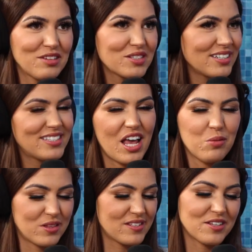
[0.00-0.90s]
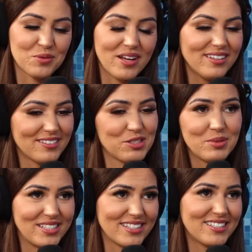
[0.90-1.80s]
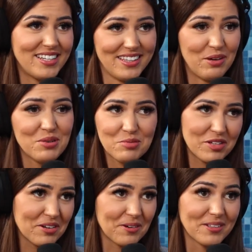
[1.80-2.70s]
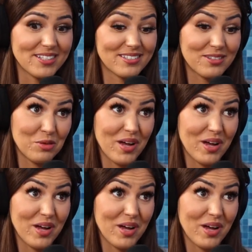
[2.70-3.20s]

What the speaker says: I was going to say with Cinderella and the Sweet 16, they want to be the girlies so